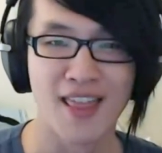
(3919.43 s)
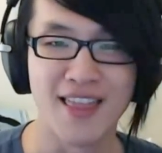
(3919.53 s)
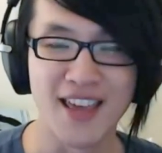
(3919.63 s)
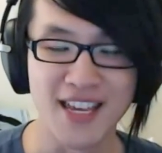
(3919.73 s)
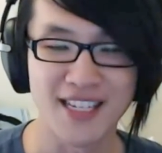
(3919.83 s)

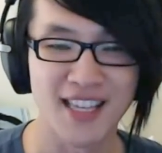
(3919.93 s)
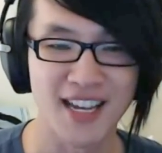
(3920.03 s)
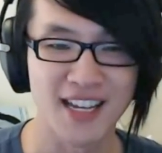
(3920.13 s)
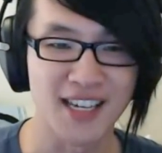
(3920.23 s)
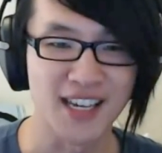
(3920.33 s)
these
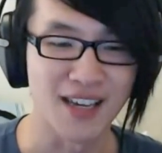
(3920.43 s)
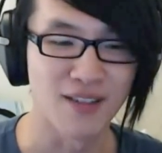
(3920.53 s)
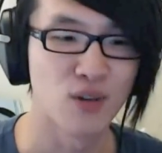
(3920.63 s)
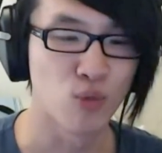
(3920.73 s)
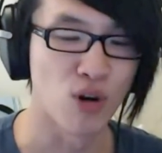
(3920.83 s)
things
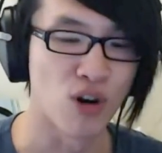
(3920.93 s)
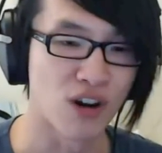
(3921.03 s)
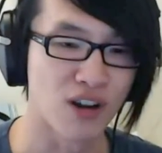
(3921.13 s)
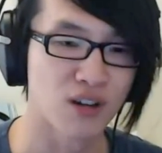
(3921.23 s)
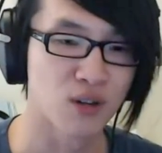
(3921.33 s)
even
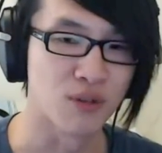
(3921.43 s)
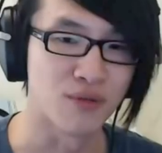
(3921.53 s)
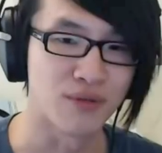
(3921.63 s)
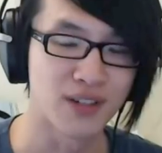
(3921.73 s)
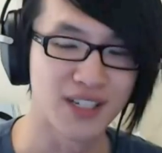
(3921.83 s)
work
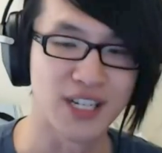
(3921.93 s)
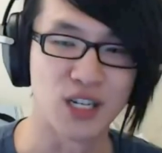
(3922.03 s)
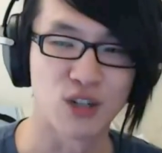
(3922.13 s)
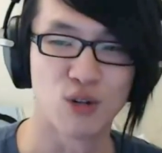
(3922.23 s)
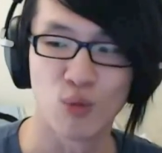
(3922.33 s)
with
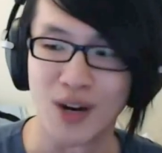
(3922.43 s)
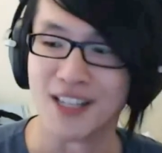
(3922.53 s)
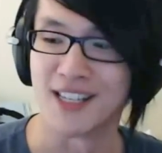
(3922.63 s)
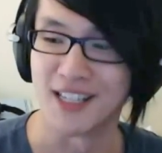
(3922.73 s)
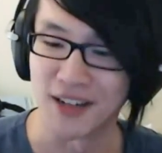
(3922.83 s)
digital
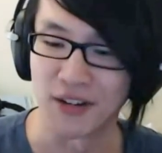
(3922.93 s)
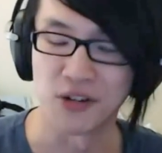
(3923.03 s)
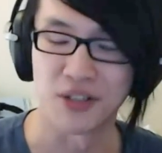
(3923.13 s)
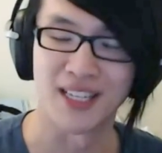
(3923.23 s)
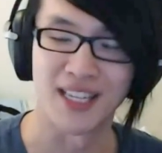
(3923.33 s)
ones and
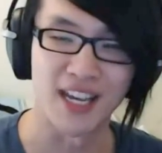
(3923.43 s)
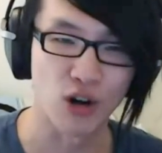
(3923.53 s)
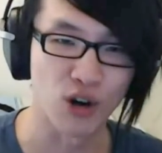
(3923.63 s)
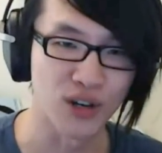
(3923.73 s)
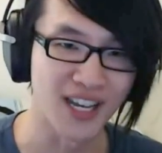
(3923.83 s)
zeros and the
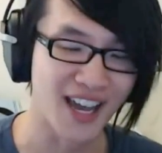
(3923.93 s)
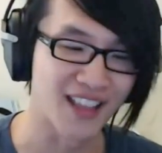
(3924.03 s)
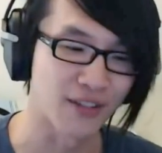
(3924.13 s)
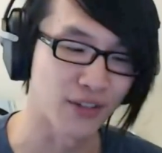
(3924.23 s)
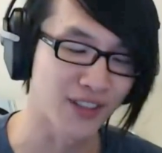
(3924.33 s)
encoding,
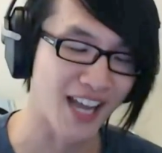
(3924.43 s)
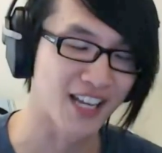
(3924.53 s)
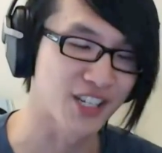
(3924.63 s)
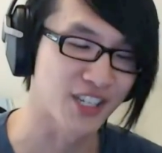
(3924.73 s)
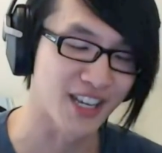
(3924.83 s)
and the
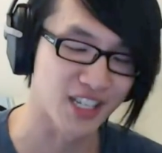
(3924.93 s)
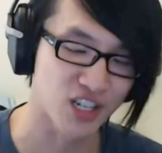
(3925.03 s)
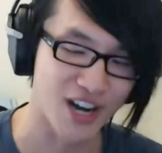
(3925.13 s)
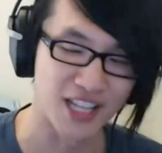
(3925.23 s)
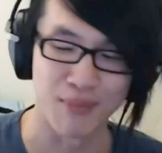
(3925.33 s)
FLAC just gets
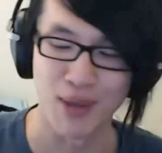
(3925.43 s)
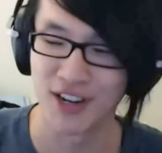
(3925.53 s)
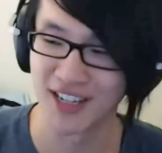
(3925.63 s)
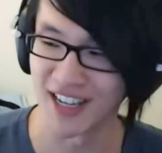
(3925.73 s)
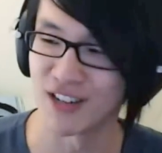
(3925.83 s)

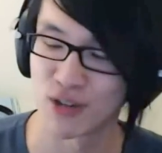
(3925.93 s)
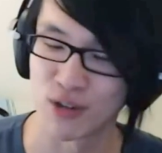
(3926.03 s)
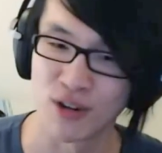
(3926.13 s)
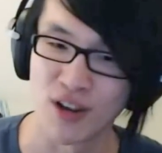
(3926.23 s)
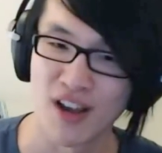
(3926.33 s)
transmuted
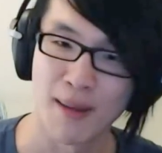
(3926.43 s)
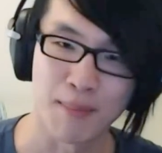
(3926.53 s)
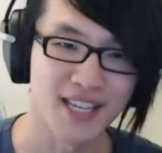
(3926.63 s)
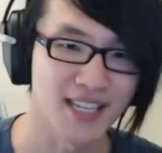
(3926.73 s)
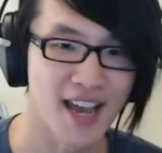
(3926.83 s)
into
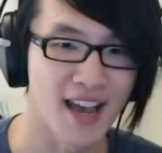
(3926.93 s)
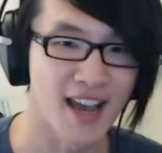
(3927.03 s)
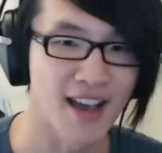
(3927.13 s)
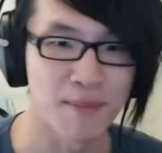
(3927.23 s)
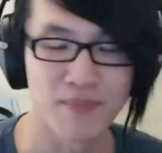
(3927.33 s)
P C
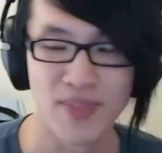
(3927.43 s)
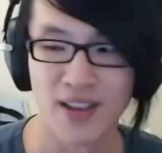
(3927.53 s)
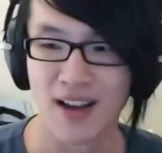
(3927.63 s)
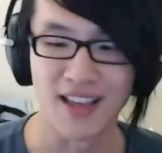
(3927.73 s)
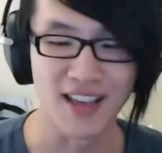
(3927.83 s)
M,
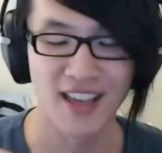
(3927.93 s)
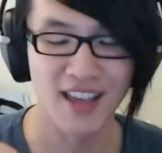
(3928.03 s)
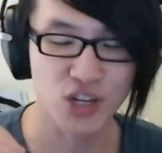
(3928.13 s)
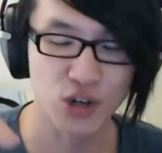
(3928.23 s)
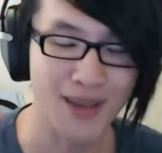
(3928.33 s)

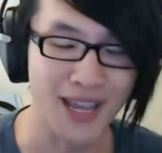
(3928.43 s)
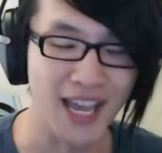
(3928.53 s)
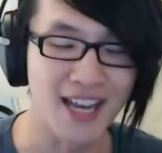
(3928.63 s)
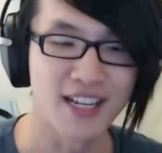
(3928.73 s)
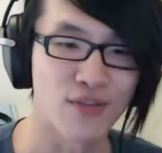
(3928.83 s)
it shouldn't make
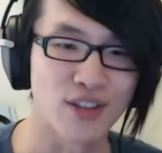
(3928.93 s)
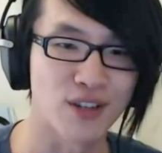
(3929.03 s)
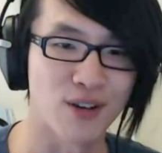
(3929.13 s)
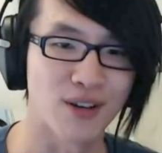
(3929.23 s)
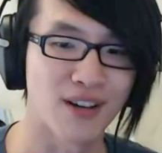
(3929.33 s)
any difference.
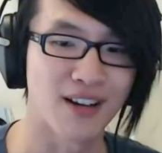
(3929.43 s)
So